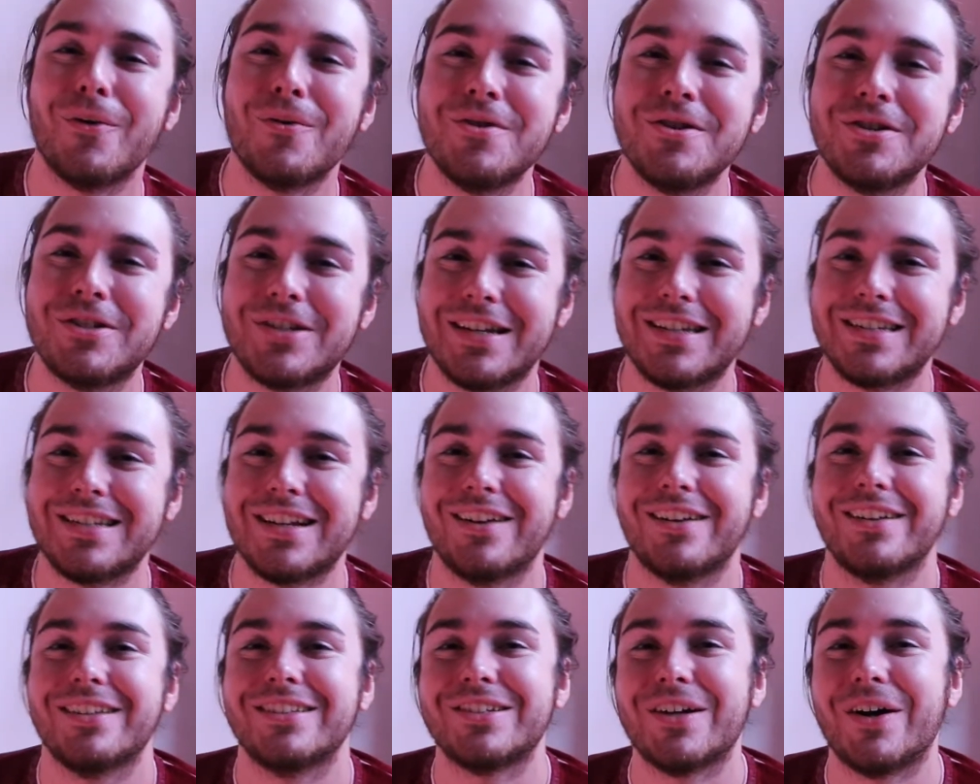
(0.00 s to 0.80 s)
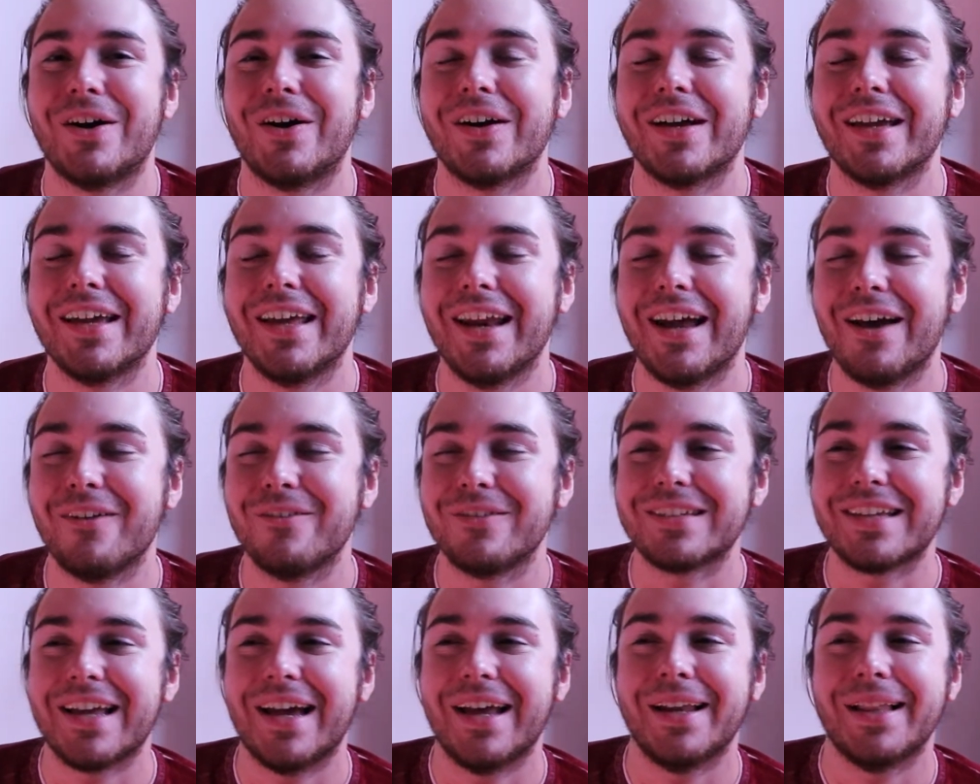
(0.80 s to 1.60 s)
when she started talking, I
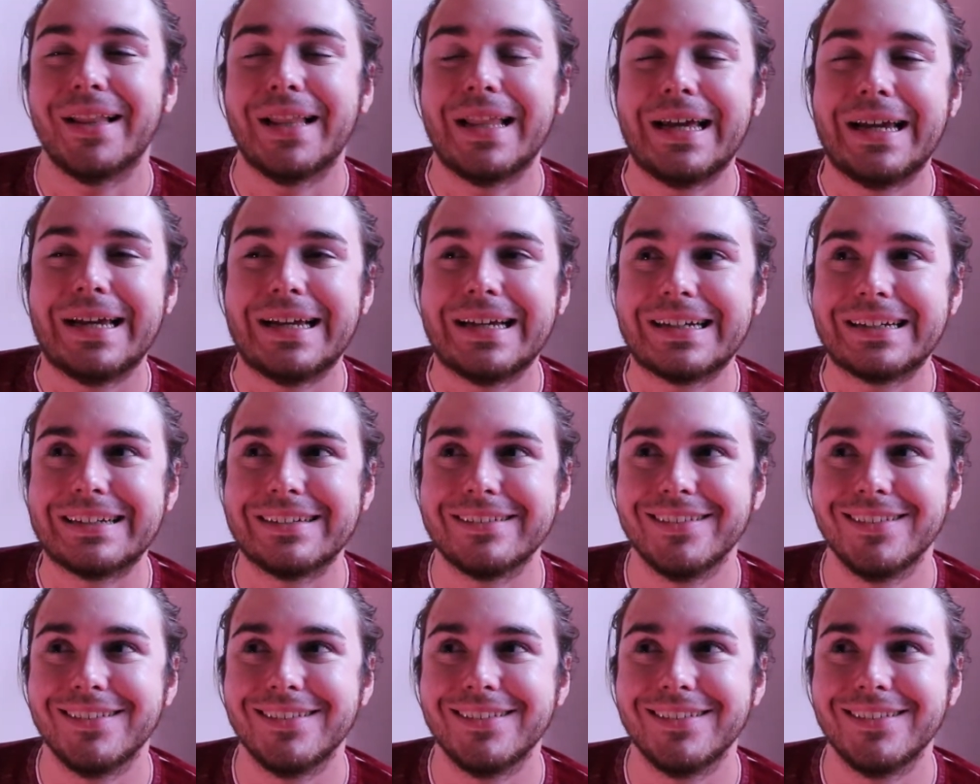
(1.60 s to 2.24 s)
was kinda like